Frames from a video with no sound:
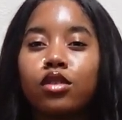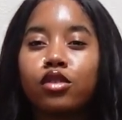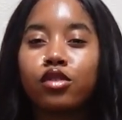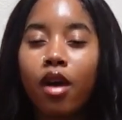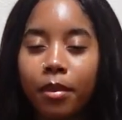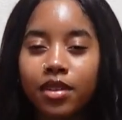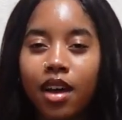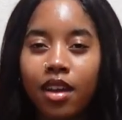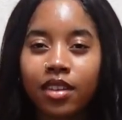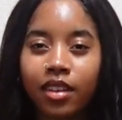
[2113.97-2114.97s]

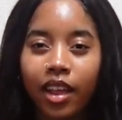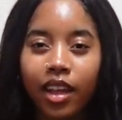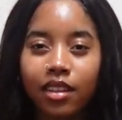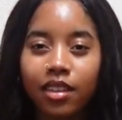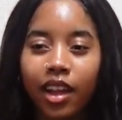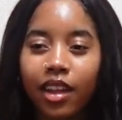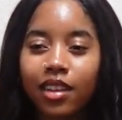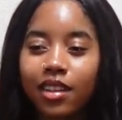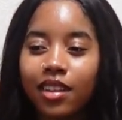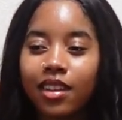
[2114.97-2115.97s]
traumatizing things, like
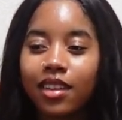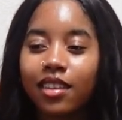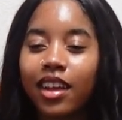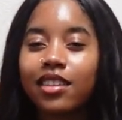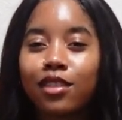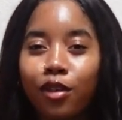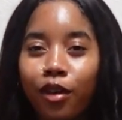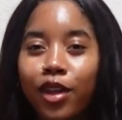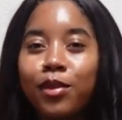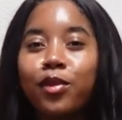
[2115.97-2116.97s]
things that's gonna
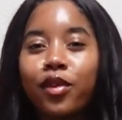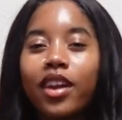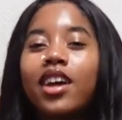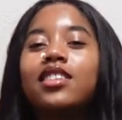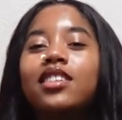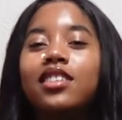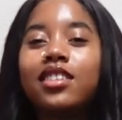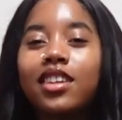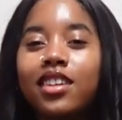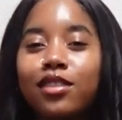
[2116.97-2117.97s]
keep you on the edge of your
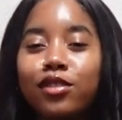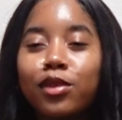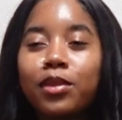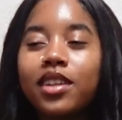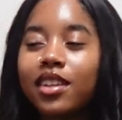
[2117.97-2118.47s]
seat. You feel me?